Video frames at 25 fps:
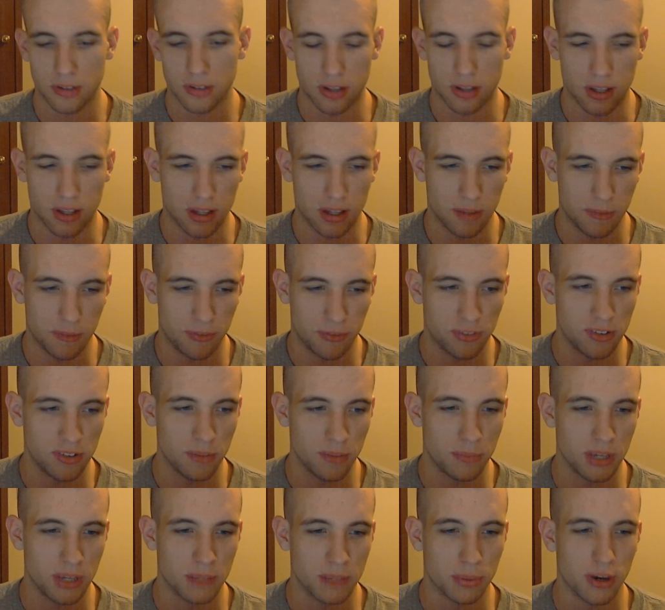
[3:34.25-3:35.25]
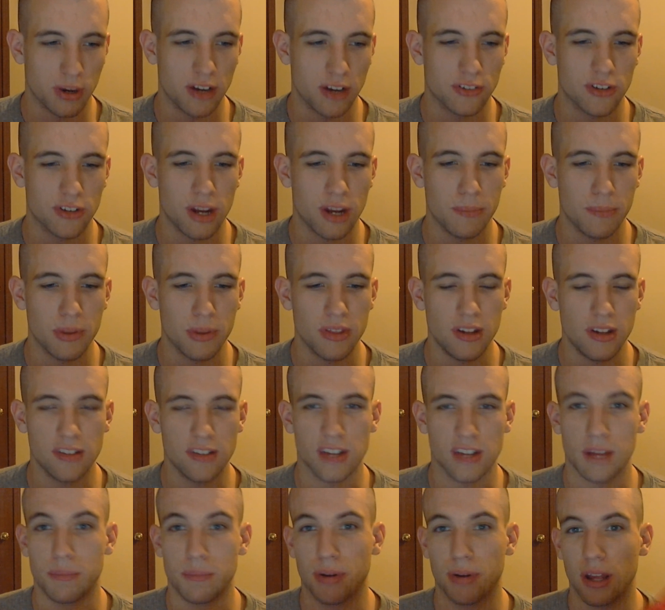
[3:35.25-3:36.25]
If you see a big price drop in these,
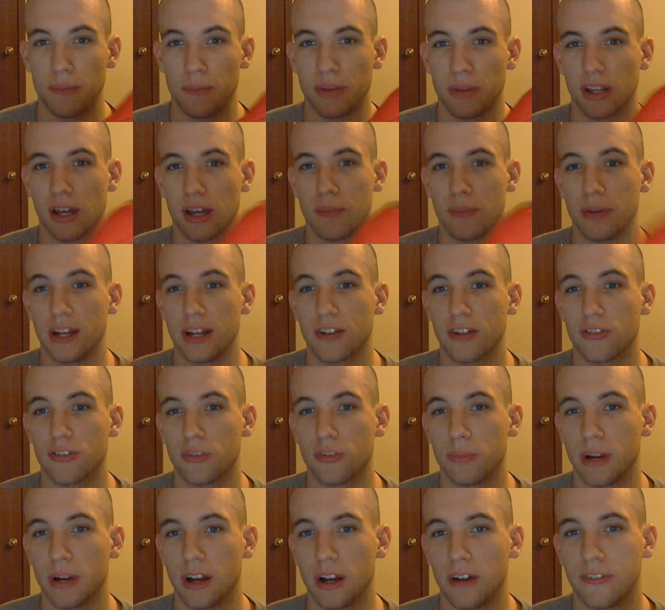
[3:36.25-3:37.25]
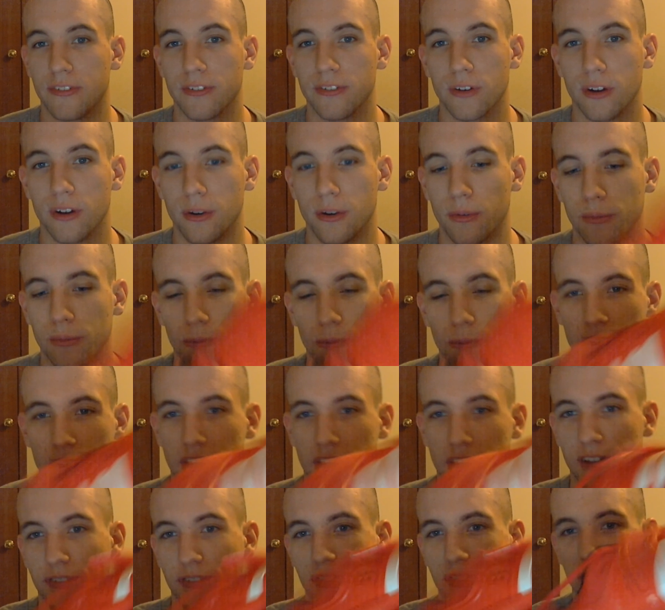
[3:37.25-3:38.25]
I'd probably pick up an extra pair for
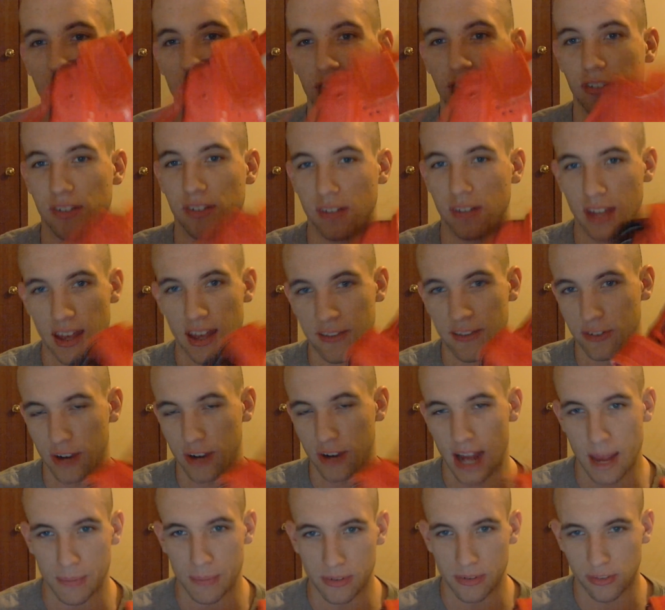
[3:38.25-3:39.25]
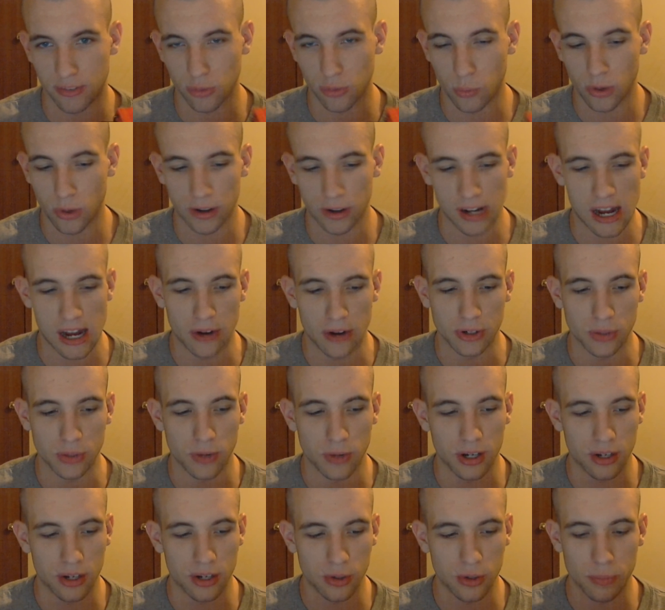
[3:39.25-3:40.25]
if this ever happens to wear out and you
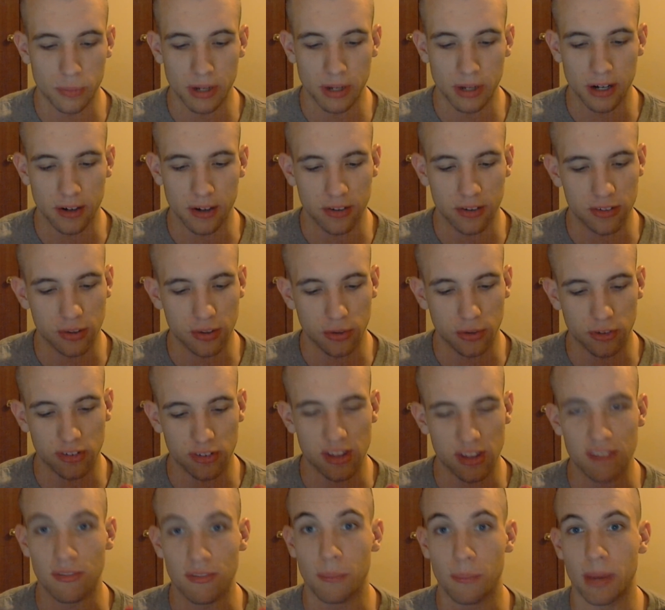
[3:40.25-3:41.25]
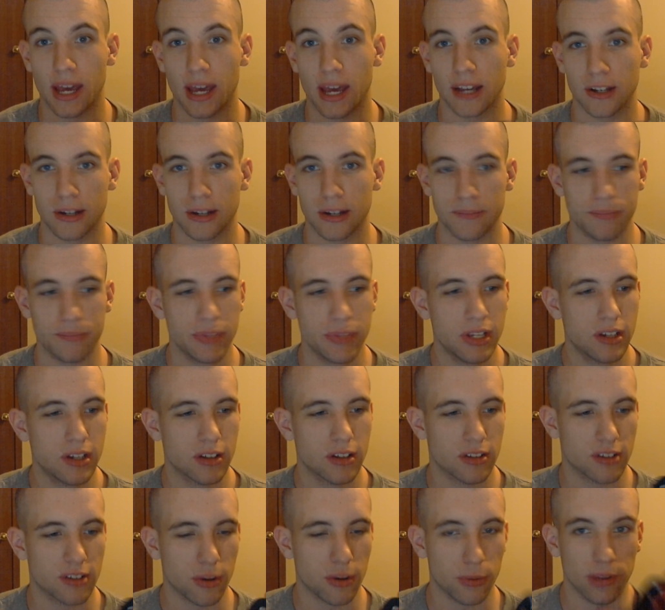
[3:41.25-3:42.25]
want a new pair. So just have a backup,
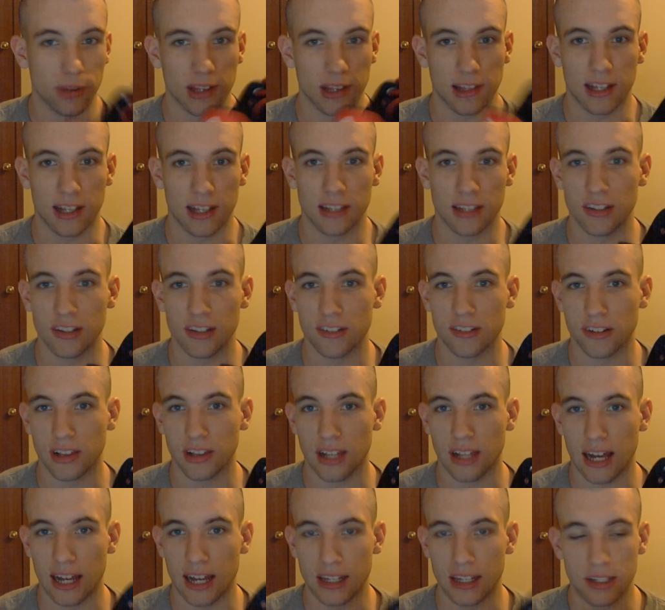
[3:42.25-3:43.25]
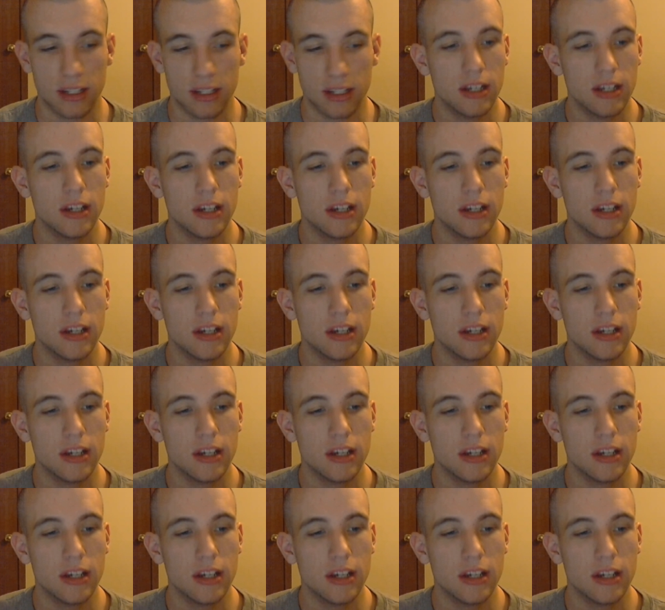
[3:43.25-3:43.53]
because I really like these a lot.